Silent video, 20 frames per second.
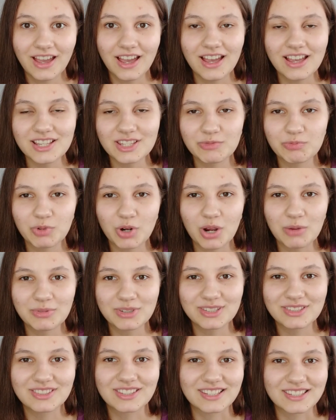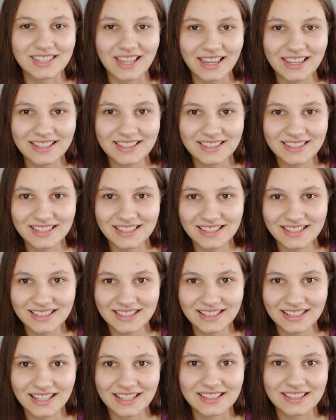As promised, the second
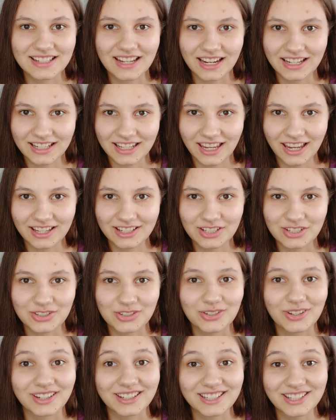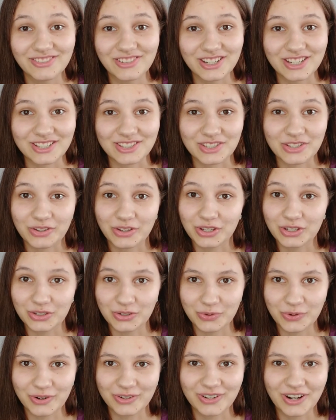season is dedicated to activities you can
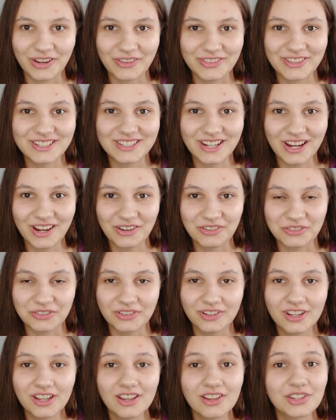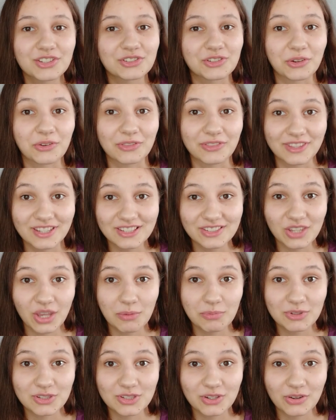do around the town, so in this
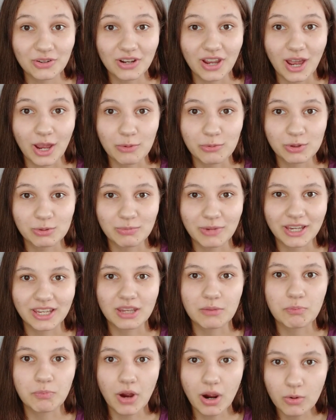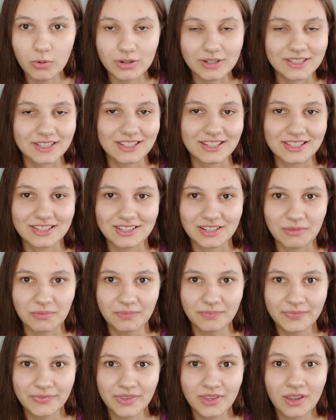episode I will make a power system.
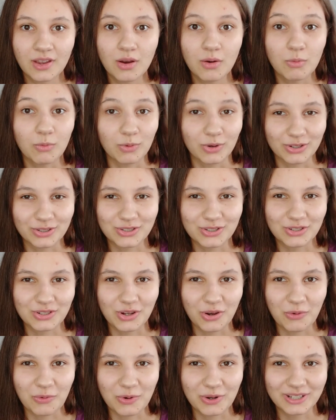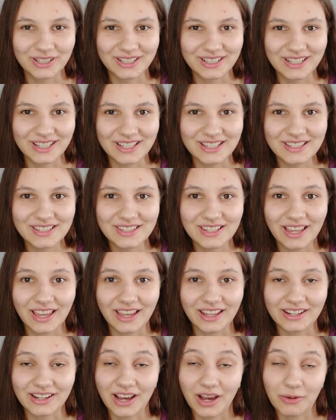Want to know what it is
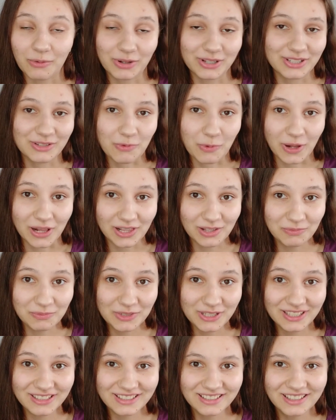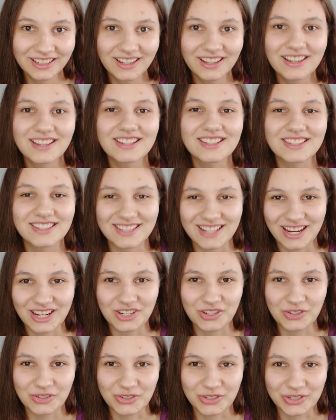and how I developed it? Stay
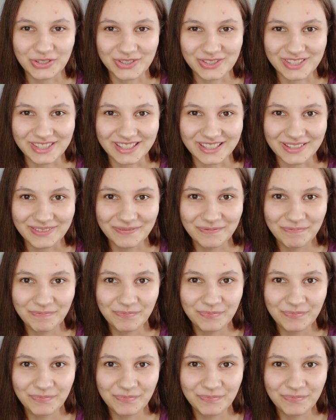tuned to see.